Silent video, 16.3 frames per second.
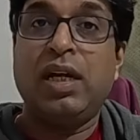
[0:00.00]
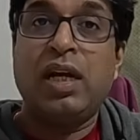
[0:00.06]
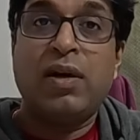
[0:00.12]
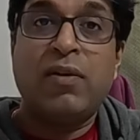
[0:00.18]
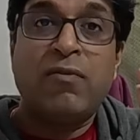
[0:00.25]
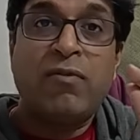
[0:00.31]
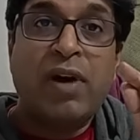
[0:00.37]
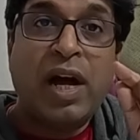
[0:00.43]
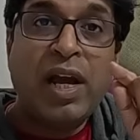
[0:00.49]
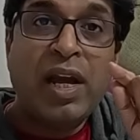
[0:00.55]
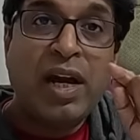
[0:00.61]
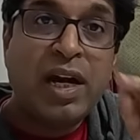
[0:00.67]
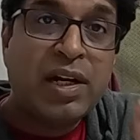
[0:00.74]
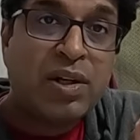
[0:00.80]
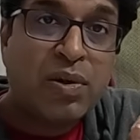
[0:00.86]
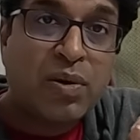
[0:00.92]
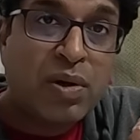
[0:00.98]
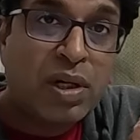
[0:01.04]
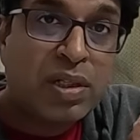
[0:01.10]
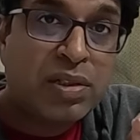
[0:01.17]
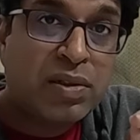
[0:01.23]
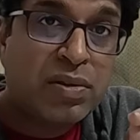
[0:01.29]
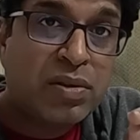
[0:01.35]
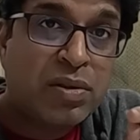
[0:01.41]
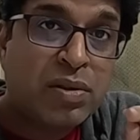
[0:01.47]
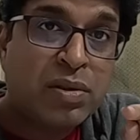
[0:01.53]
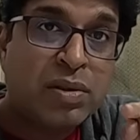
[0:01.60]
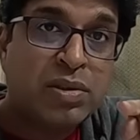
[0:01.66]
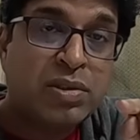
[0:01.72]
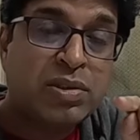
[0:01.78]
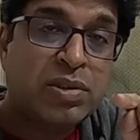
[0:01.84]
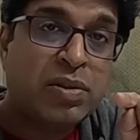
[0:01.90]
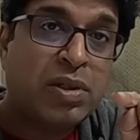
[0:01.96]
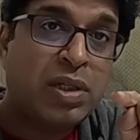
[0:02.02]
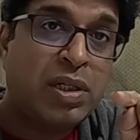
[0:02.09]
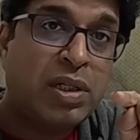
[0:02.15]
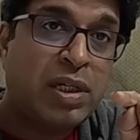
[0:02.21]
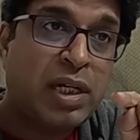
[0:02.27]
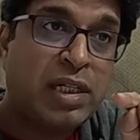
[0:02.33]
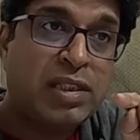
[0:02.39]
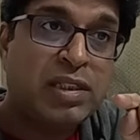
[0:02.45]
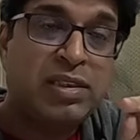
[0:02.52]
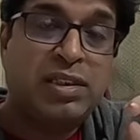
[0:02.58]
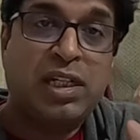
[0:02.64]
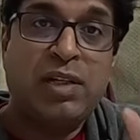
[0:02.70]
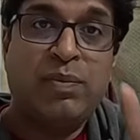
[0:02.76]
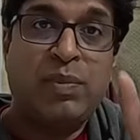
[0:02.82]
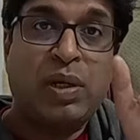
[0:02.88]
Why hydrocorticosteroid at this stage?